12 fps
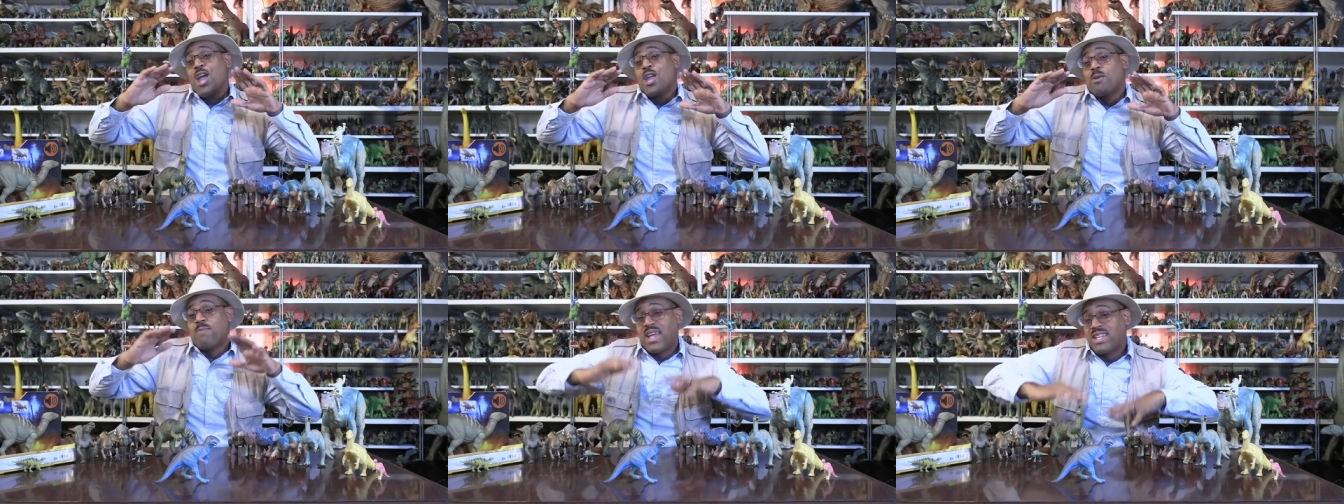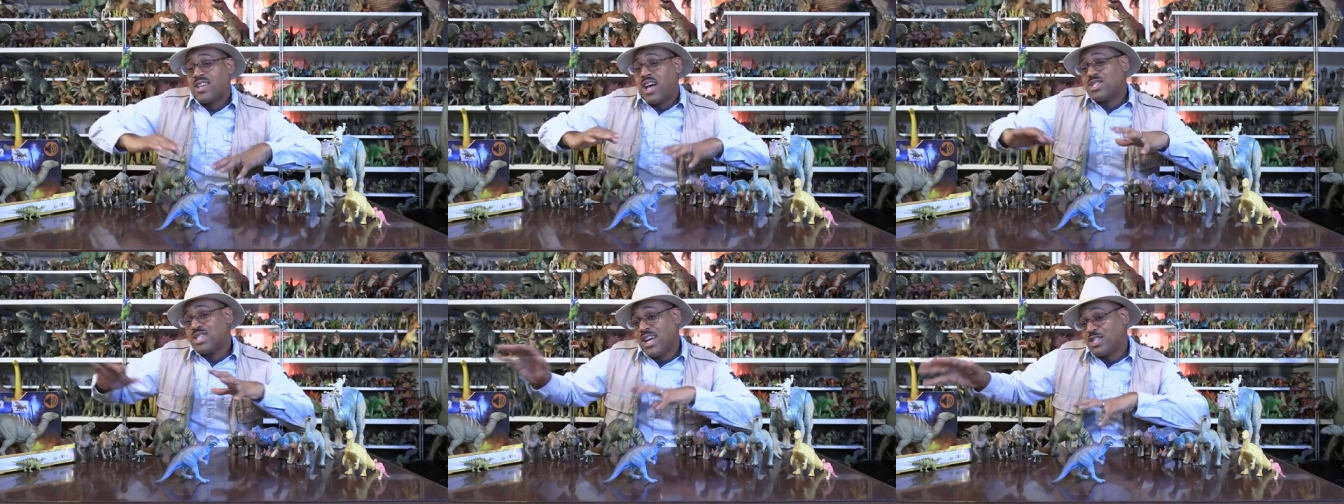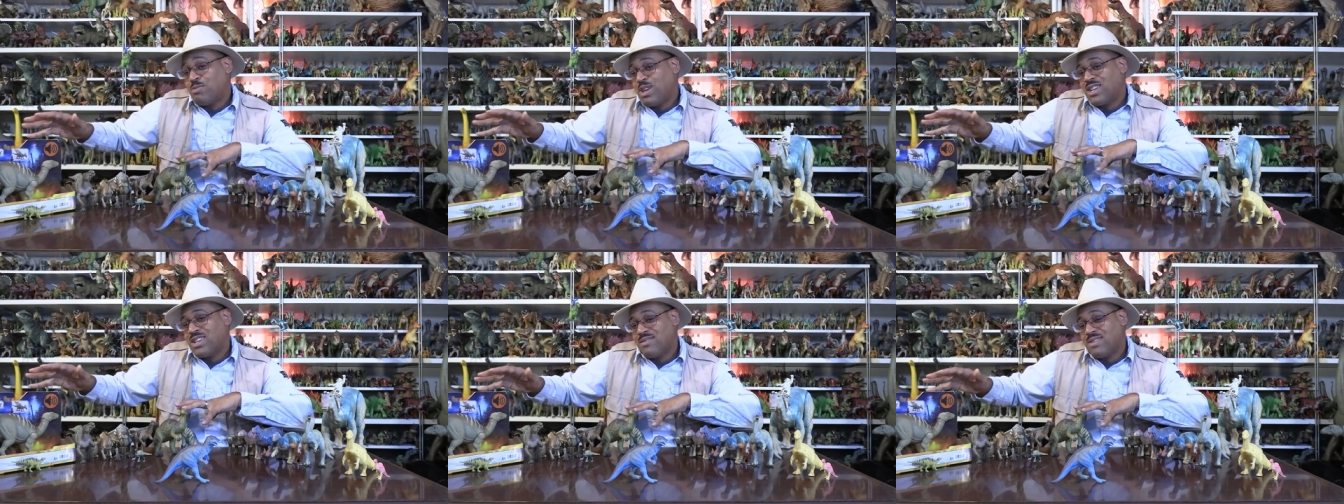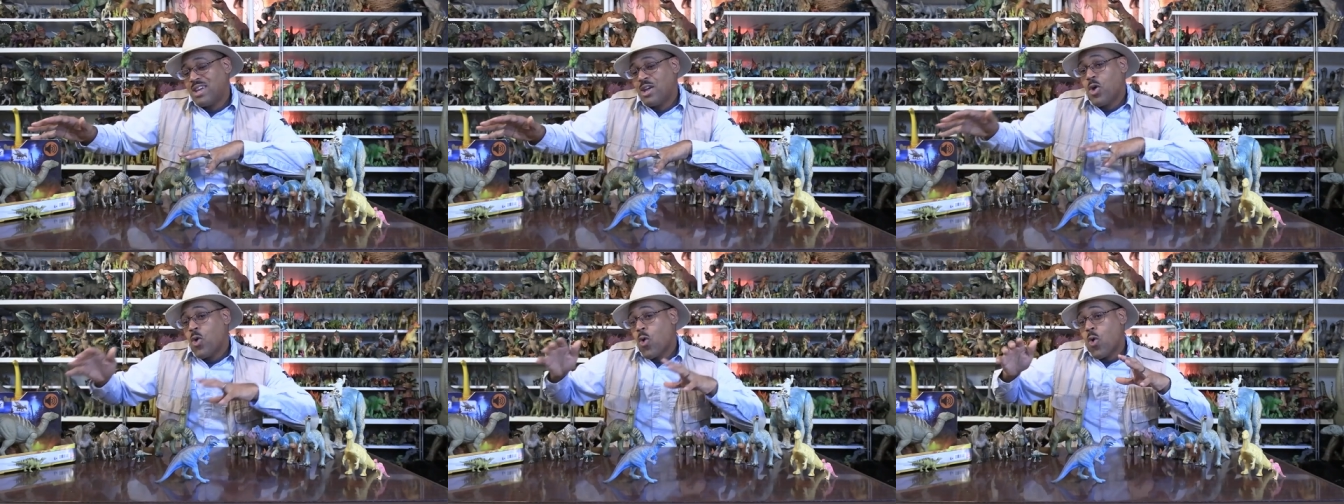Your paleontologist husband
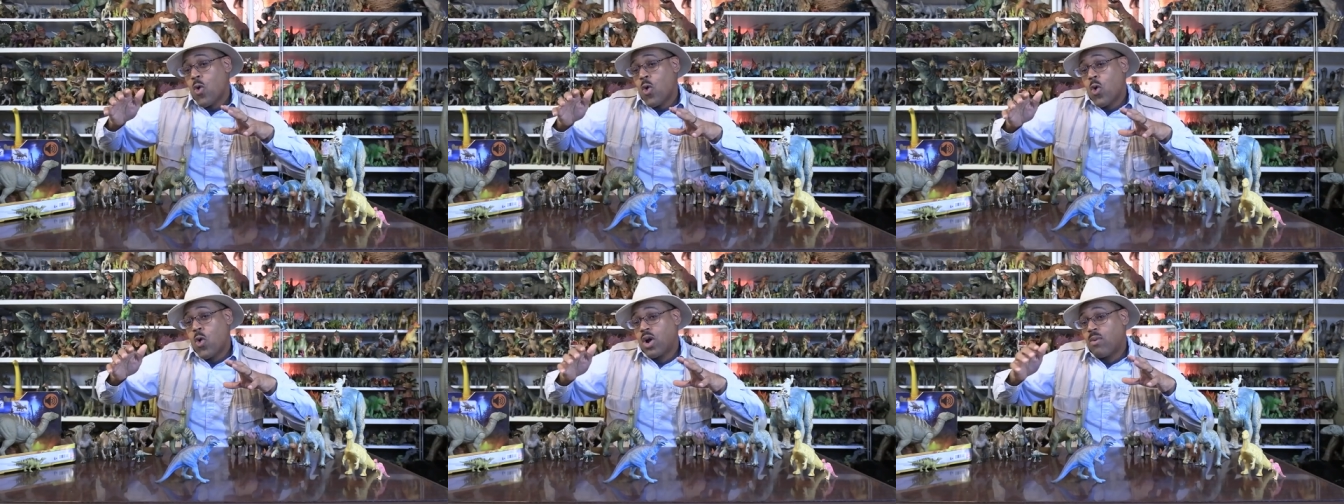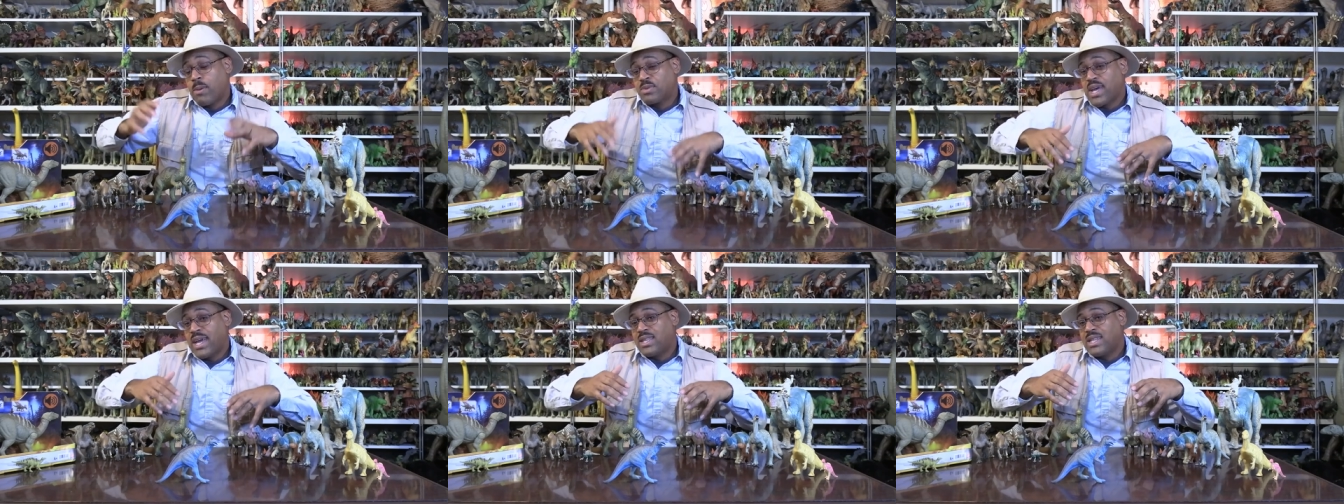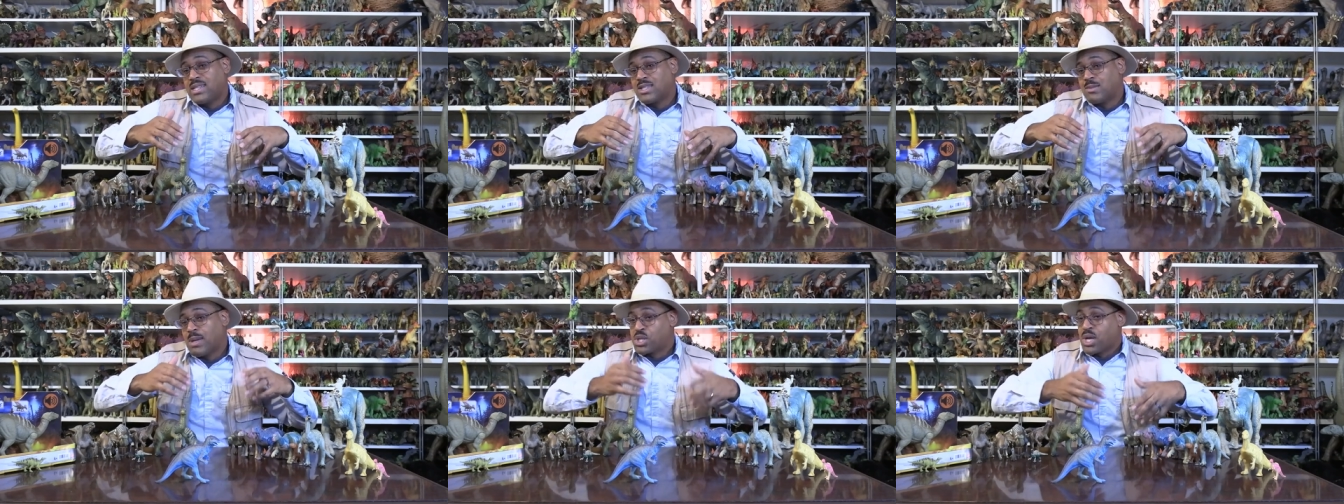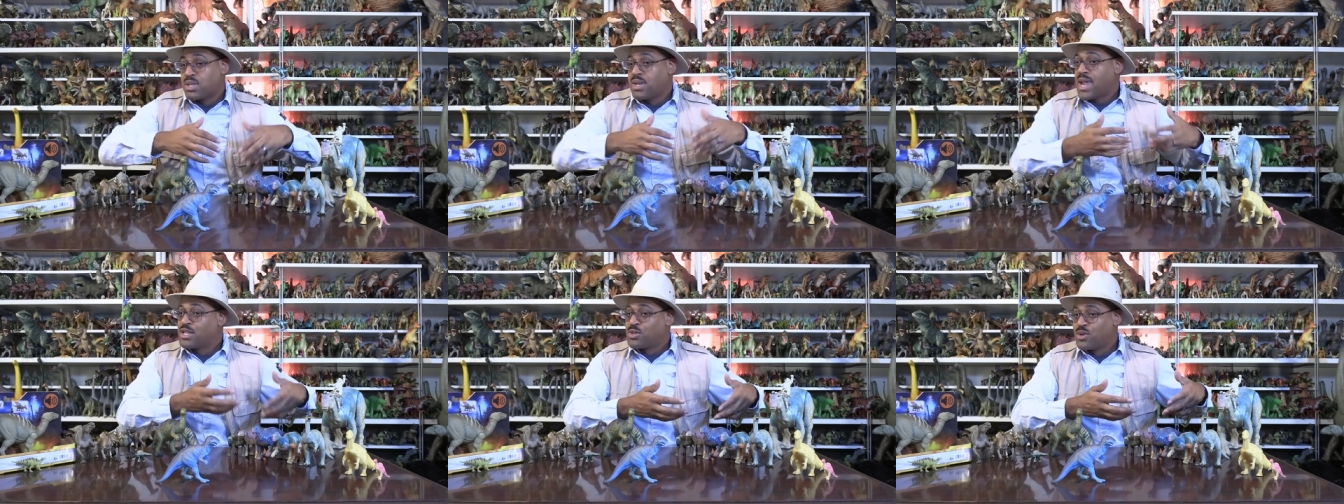or a website that doesn't specialize in
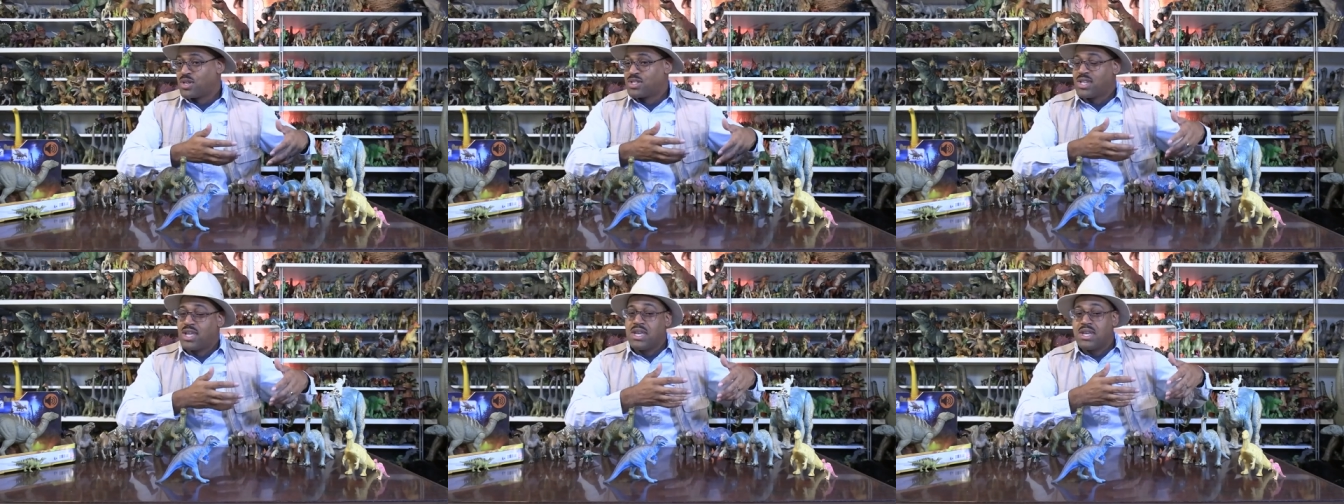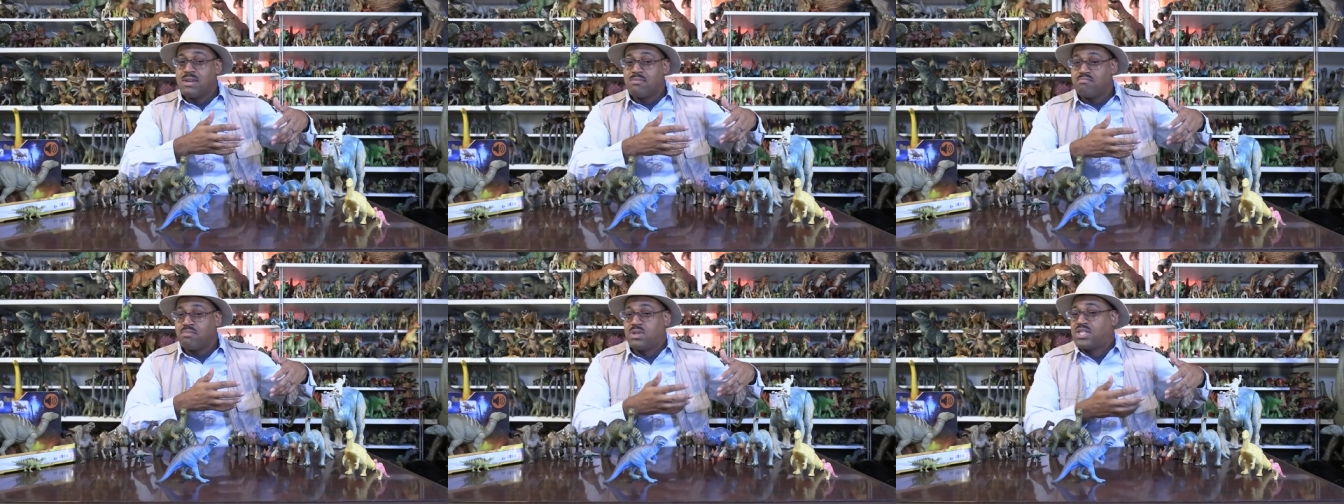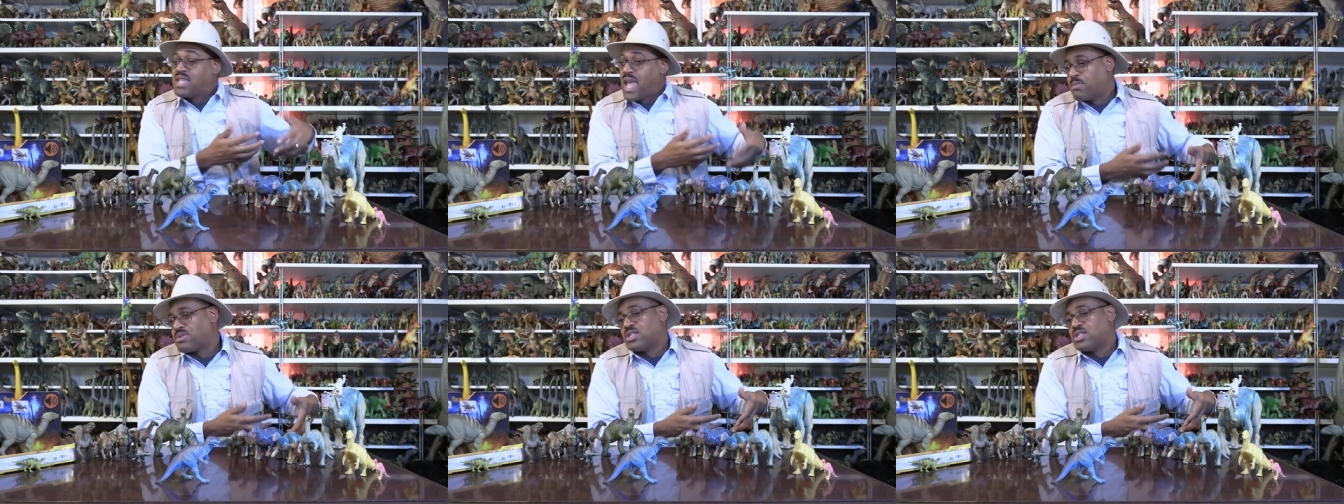dinosaurs but stamps.